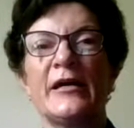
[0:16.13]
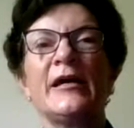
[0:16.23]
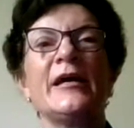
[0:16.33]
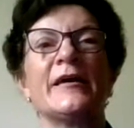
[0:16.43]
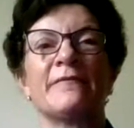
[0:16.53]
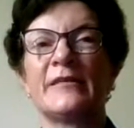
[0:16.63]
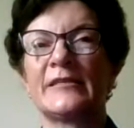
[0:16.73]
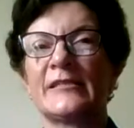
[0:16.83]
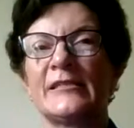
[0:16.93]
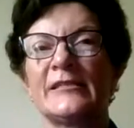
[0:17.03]
And
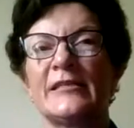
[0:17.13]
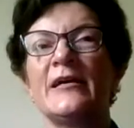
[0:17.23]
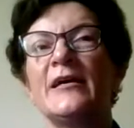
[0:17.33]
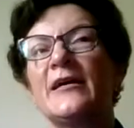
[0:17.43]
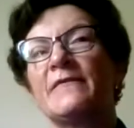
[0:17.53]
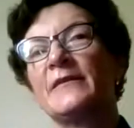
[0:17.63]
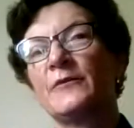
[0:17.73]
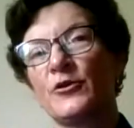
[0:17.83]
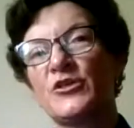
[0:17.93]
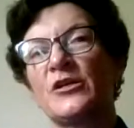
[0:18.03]
this is the
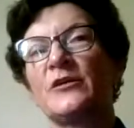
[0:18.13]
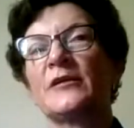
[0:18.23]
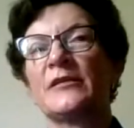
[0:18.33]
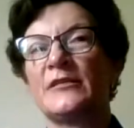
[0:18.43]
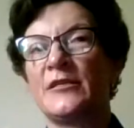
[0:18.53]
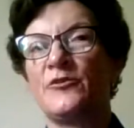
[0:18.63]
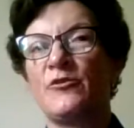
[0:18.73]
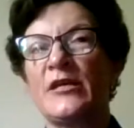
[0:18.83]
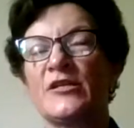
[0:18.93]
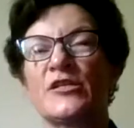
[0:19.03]
logical
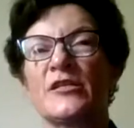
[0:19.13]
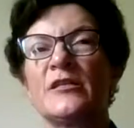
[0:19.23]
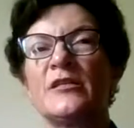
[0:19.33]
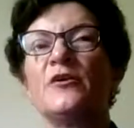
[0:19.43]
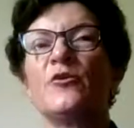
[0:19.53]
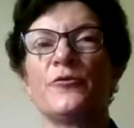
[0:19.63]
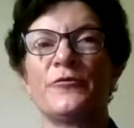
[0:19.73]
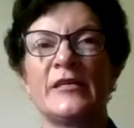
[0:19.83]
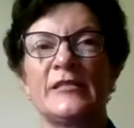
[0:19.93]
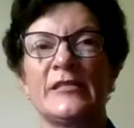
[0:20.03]
continuation
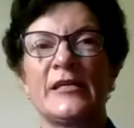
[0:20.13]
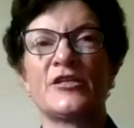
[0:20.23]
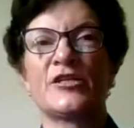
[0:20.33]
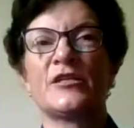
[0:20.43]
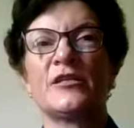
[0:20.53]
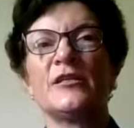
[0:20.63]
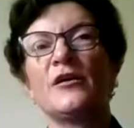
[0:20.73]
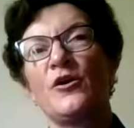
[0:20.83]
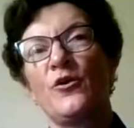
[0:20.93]
of the session